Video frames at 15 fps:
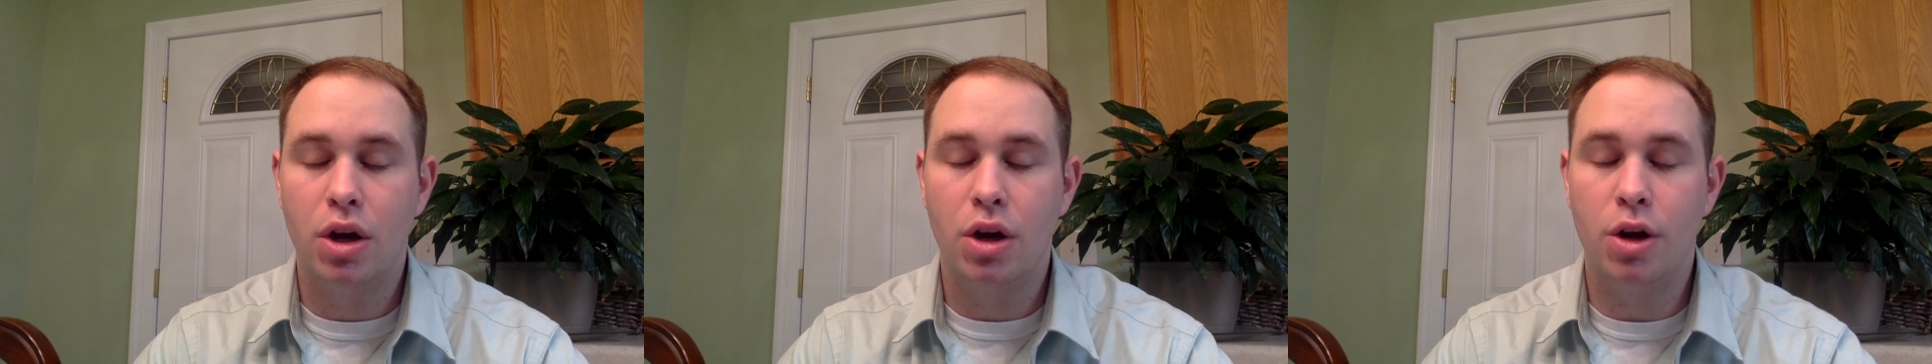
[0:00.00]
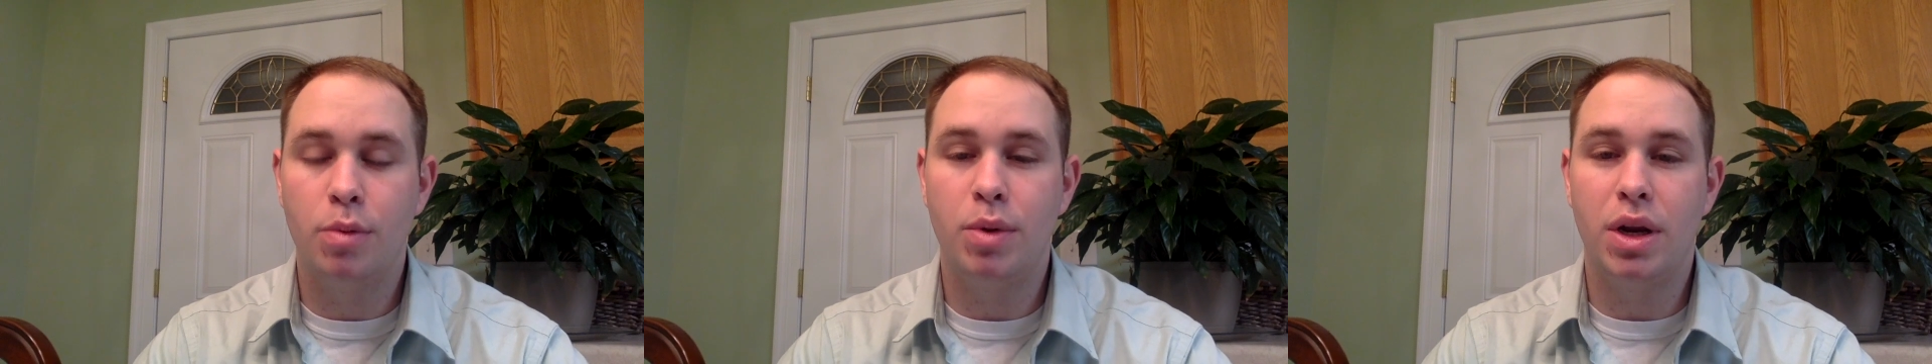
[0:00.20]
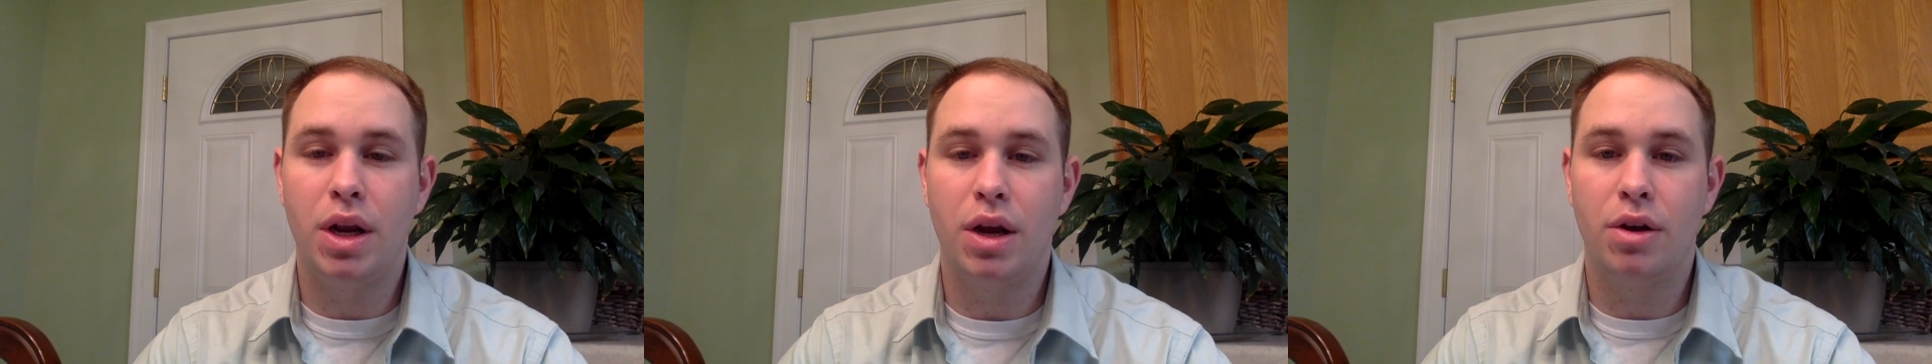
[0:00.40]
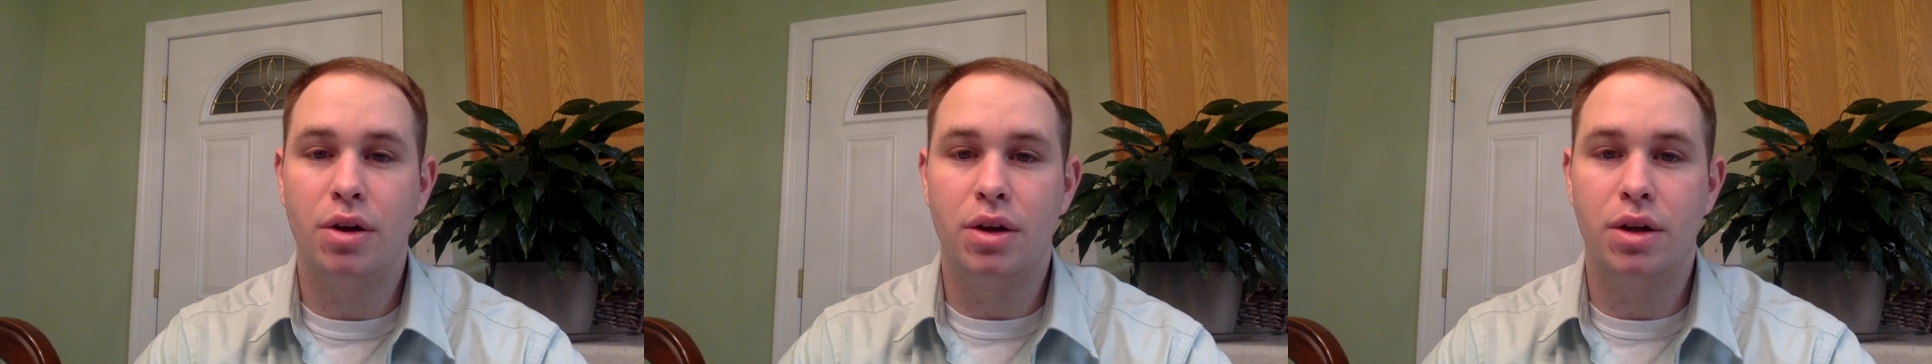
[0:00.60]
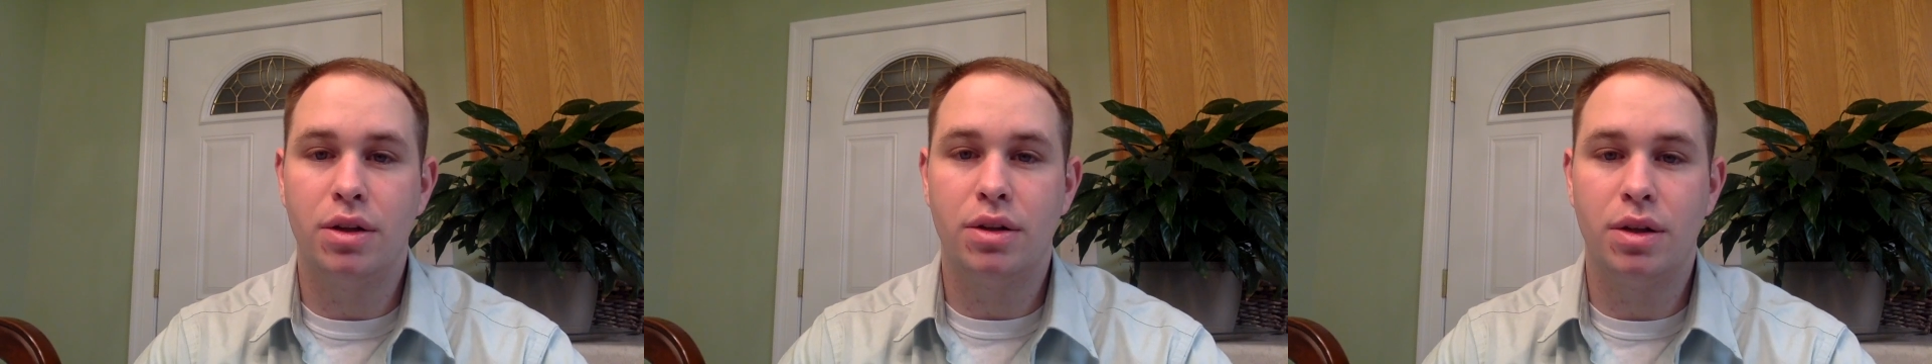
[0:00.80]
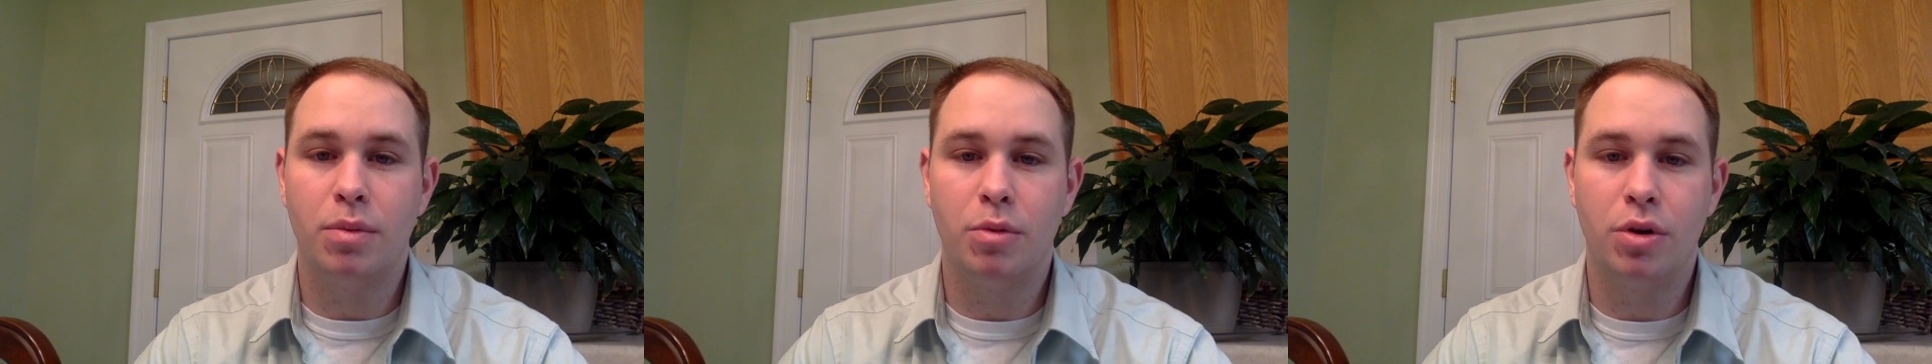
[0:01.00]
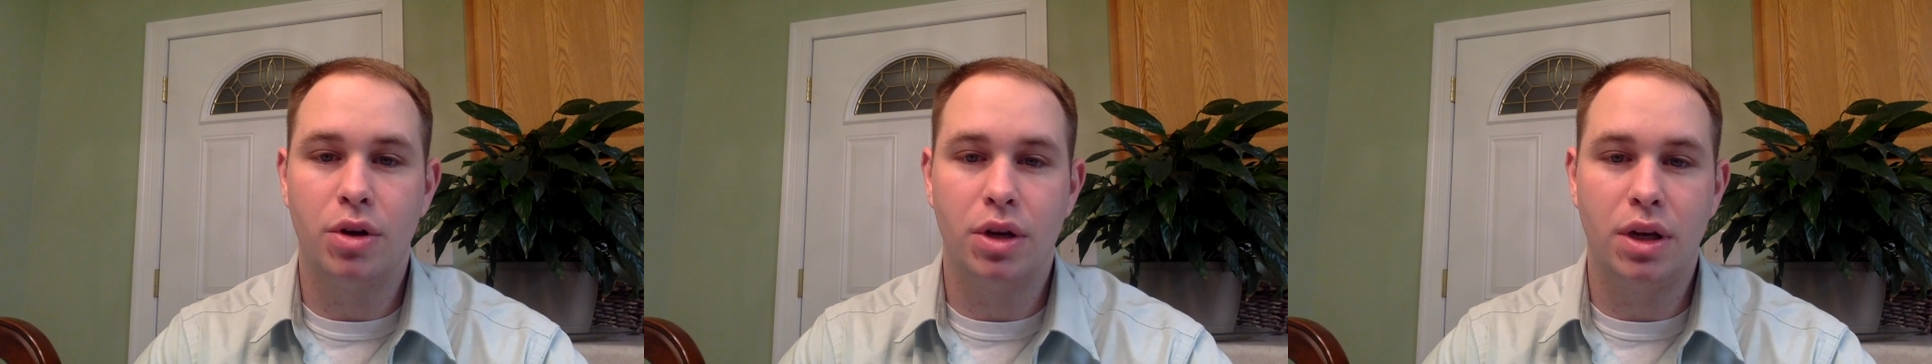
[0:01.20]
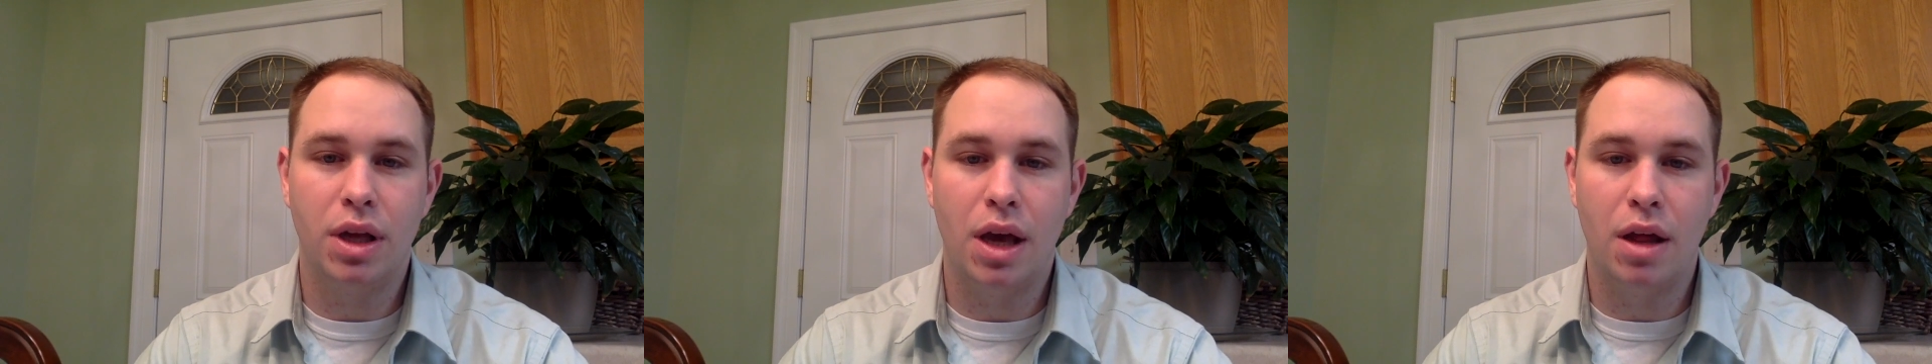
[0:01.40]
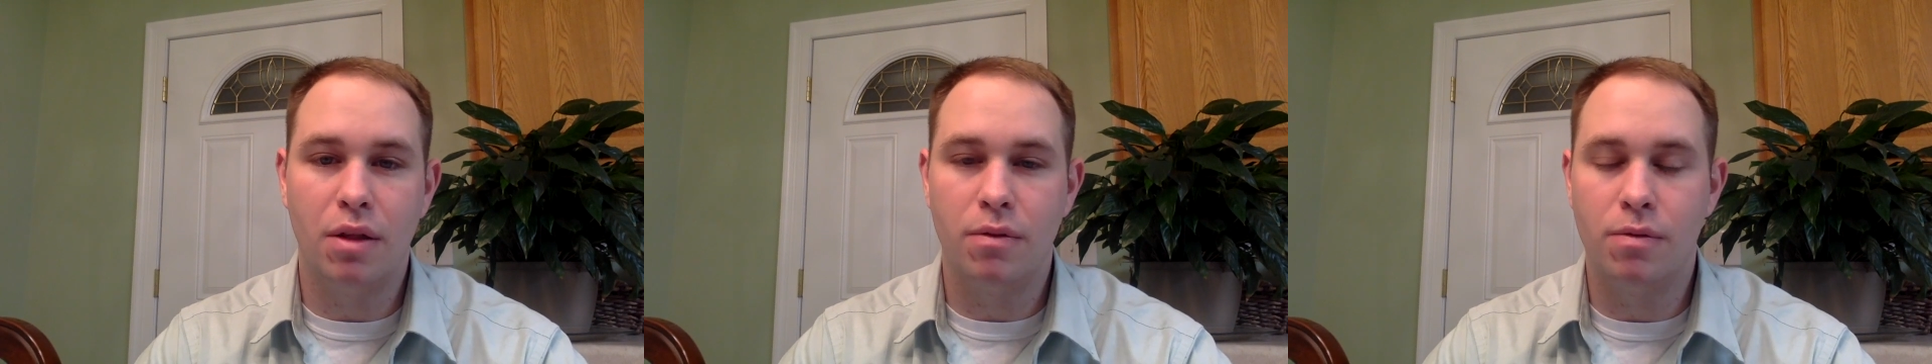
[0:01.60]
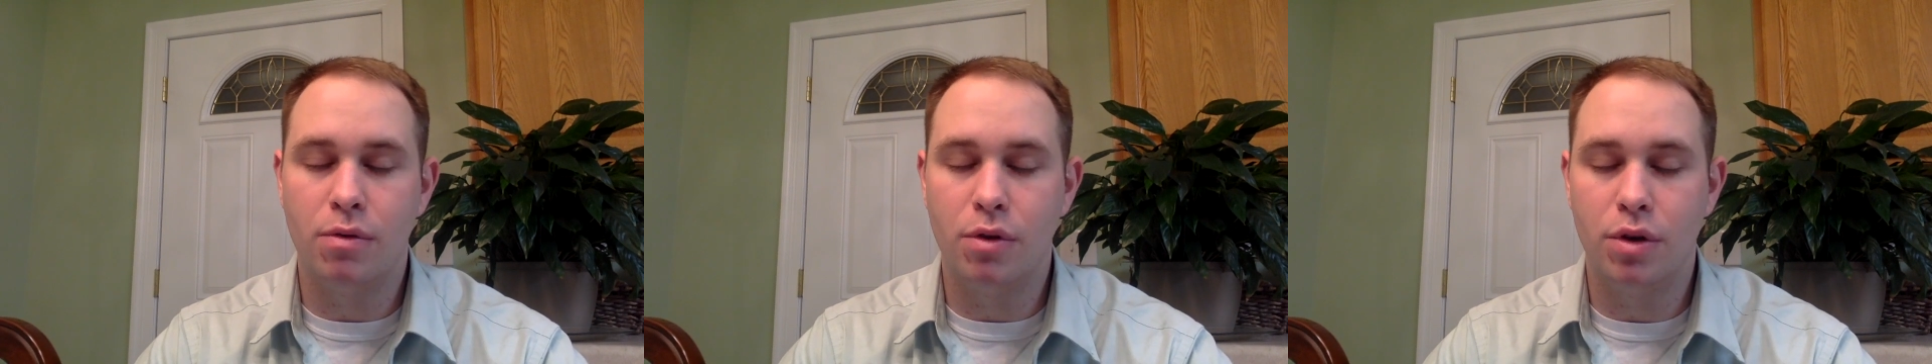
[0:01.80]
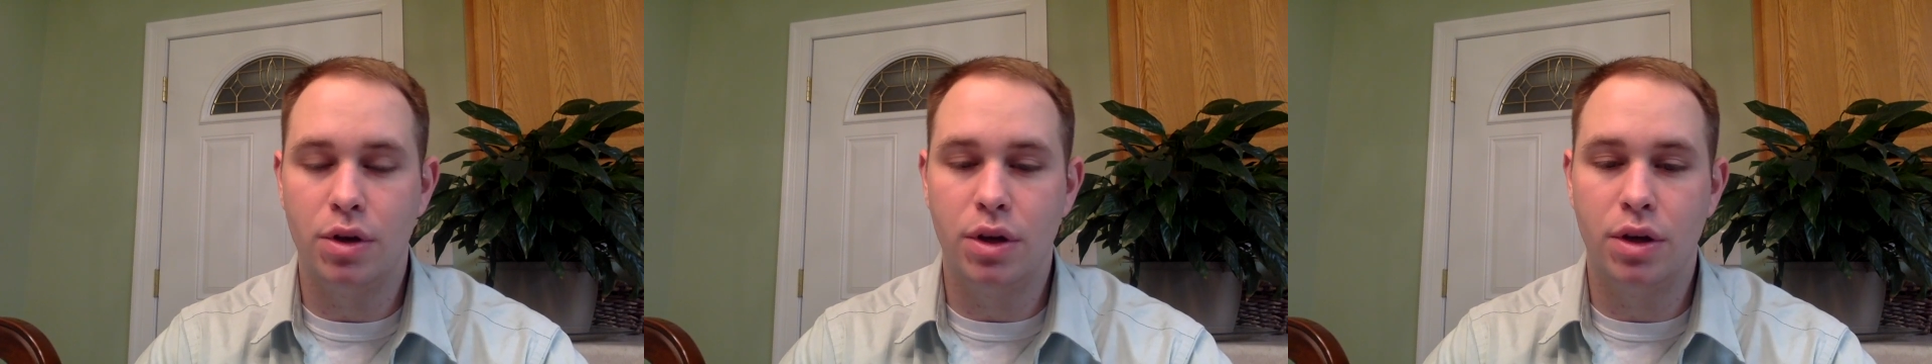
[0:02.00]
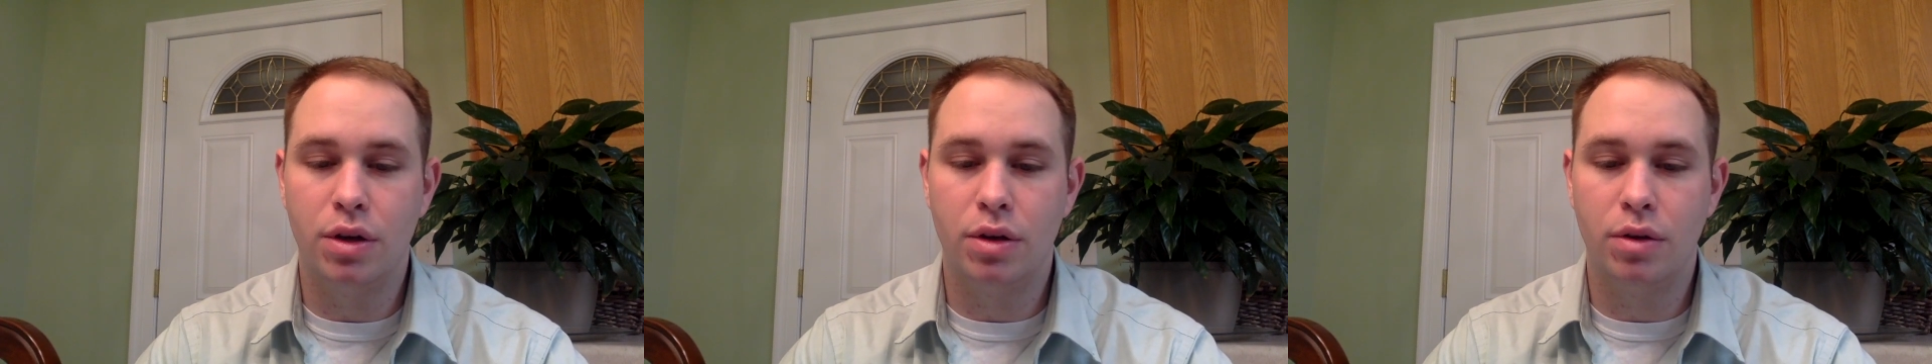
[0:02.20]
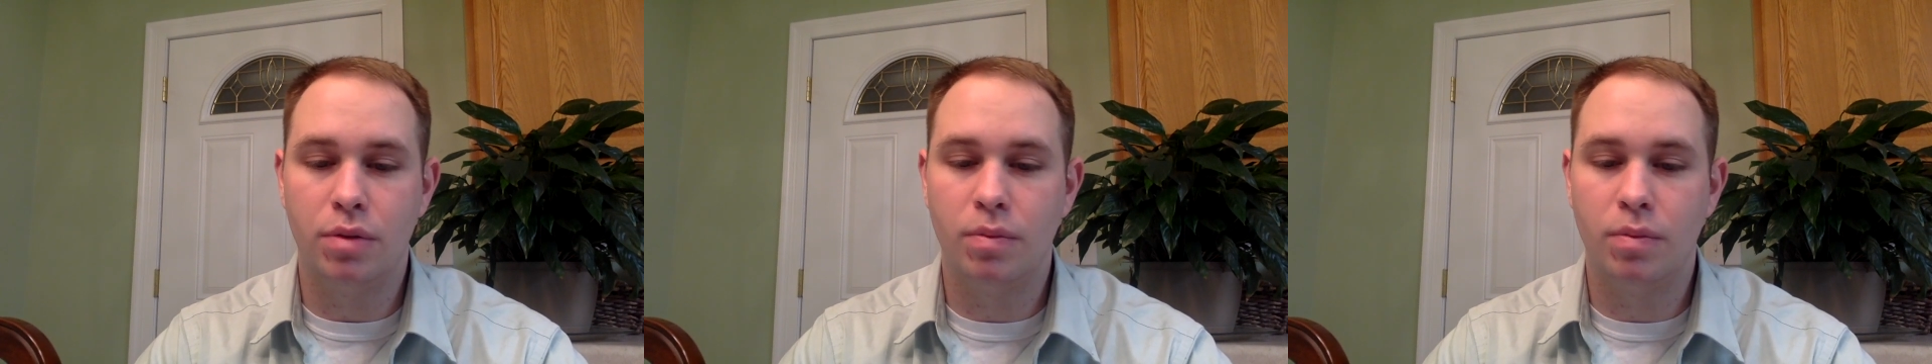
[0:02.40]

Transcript: urban area, somewhere in California